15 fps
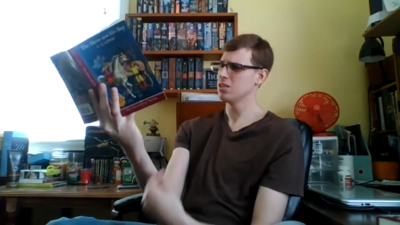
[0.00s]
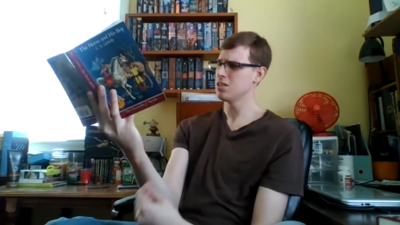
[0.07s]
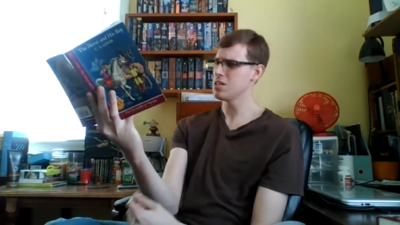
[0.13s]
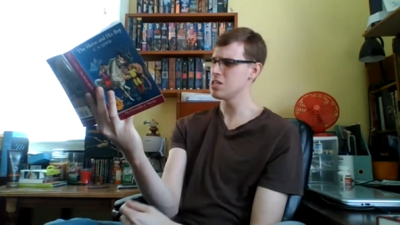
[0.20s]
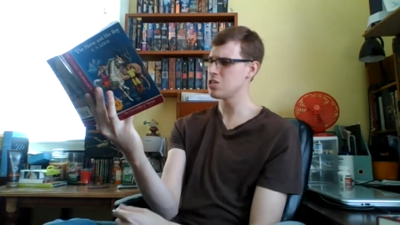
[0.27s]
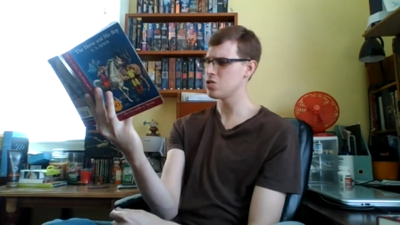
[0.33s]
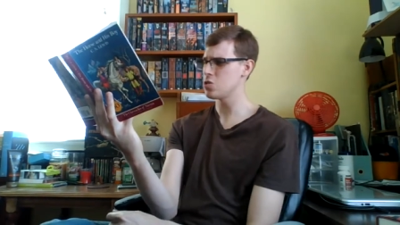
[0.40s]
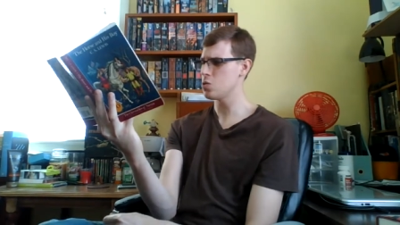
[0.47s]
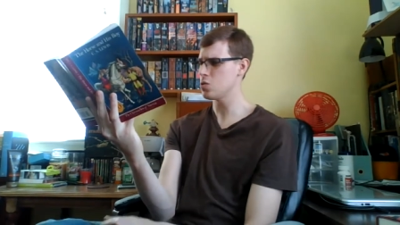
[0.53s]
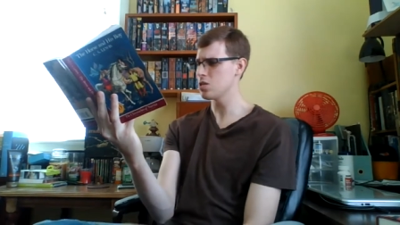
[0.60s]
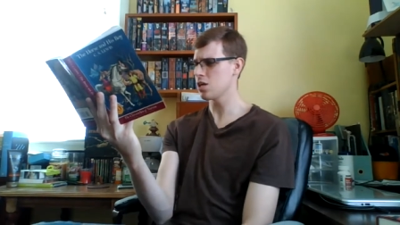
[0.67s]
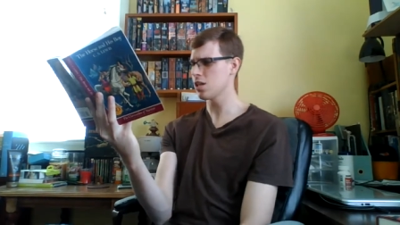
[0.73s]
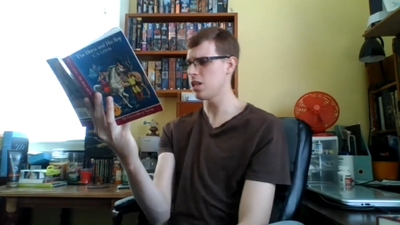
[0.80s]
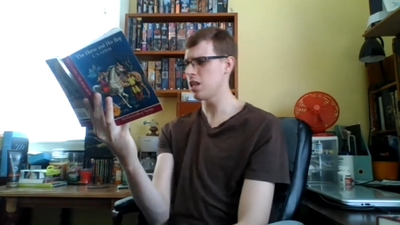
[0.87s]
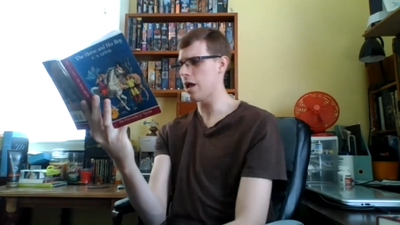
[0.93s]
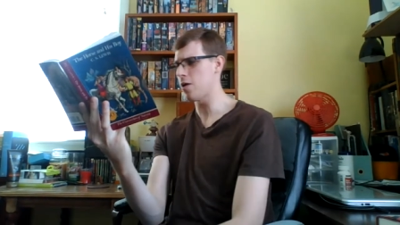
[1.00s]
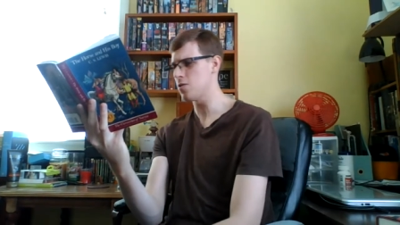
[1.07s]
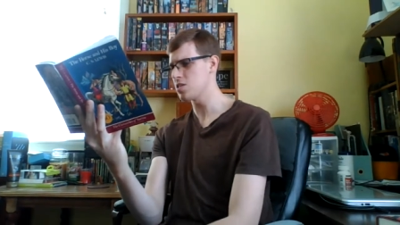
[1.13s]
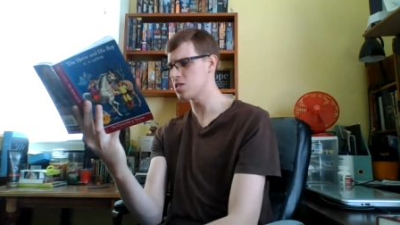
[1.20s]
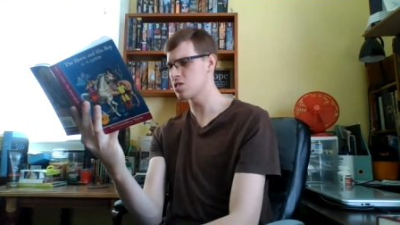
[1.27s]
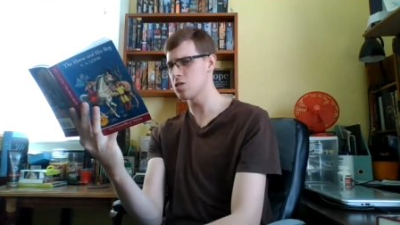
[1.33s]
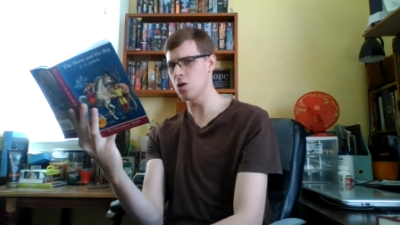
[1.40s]
And do declare
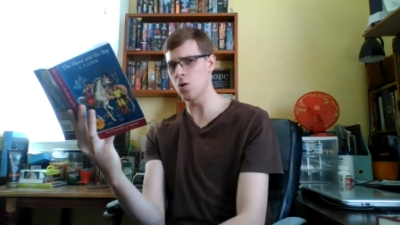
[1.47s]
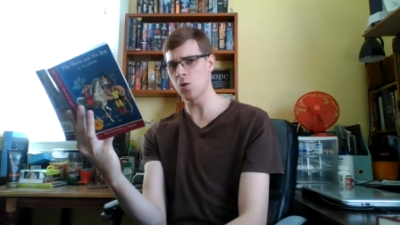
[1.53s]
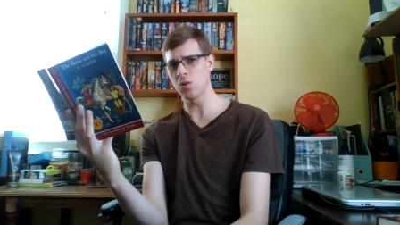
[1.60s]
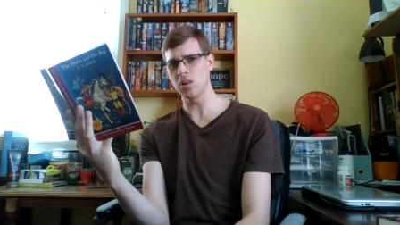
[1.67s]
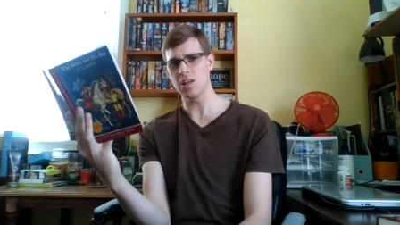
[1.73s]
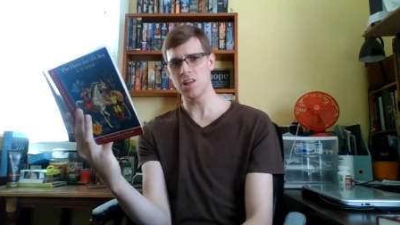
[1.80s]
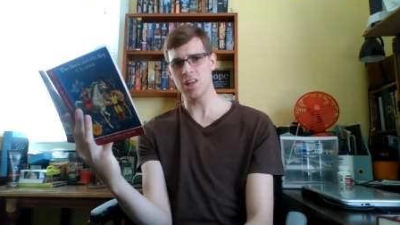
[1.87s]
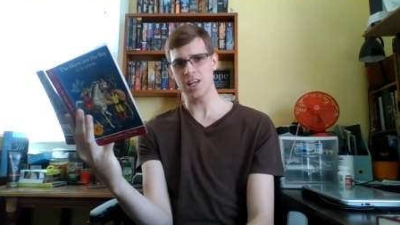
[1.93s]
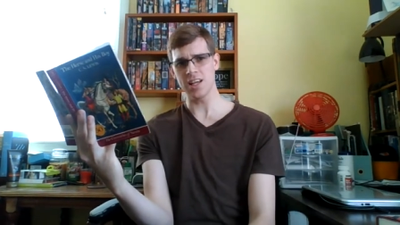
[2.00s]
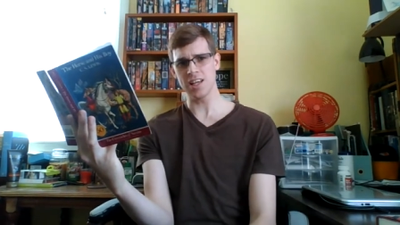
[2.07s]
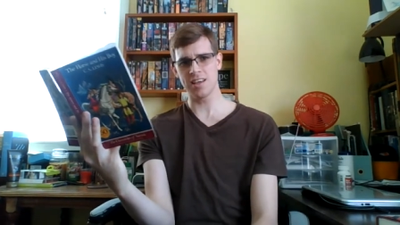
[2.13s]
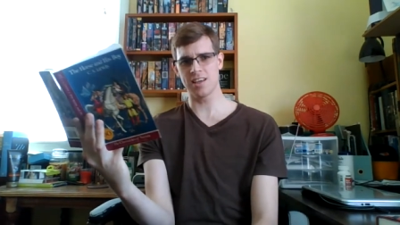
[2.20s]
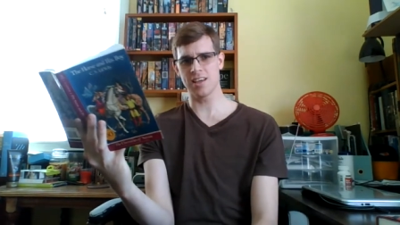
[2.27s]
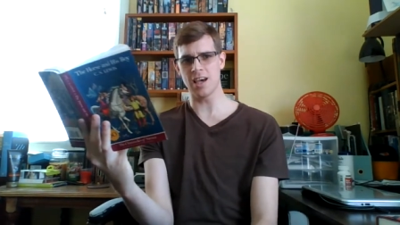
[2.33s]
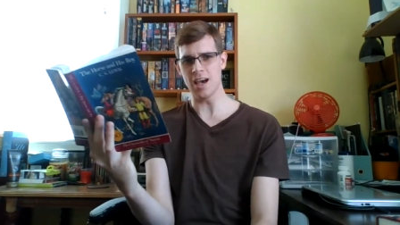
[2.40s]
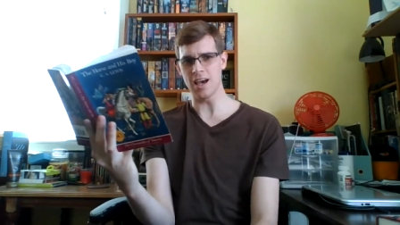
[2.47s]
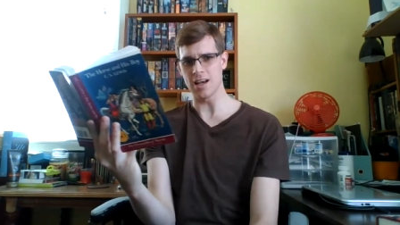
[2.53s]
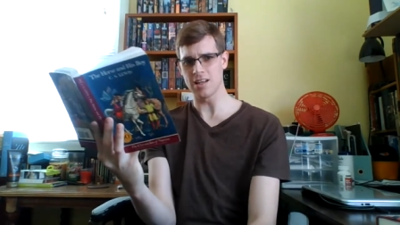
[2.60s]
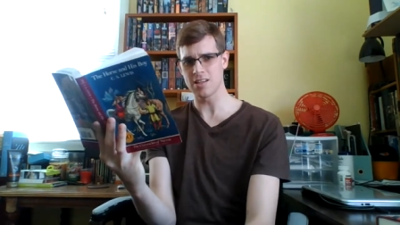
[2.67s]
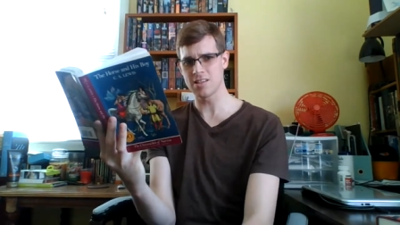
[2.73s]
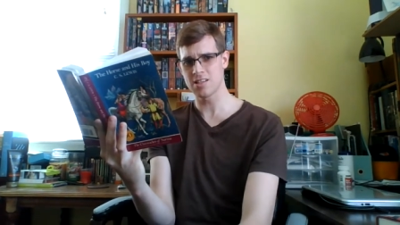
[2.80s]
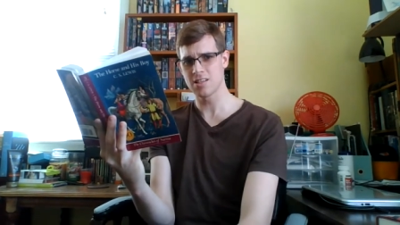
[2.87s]
it's only the
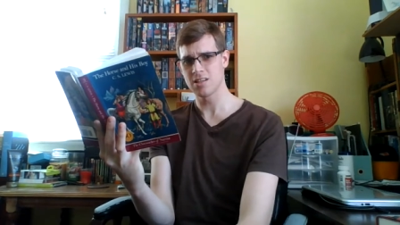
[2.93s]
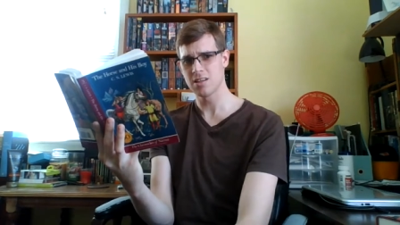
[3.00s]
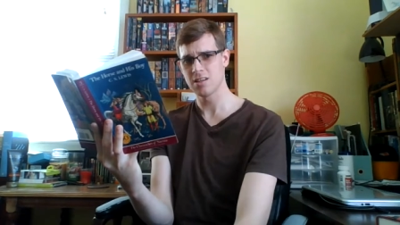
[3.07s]
cat.